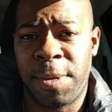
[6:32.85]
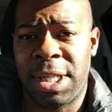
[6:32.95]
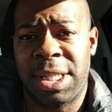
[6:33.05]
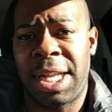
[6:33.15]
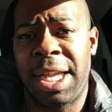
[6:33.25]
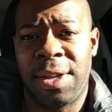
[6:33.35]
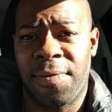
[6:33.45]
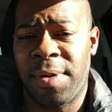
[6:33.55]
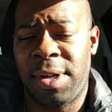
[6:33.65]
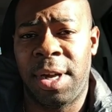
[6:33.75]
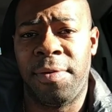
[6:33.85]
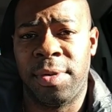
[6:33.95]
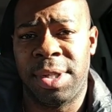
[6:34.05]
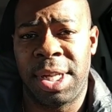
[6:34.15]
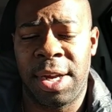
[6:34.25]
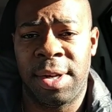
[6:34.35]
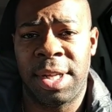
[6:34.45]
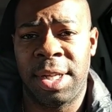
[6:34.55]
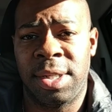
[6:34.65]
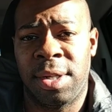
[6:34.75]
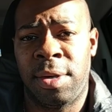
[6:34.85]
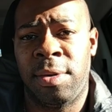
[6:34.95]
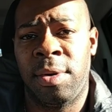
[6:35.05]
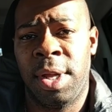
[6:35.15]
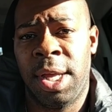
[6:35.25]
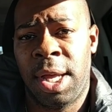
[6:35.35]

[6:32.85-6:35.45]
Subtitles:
but it's like different levels and everything. So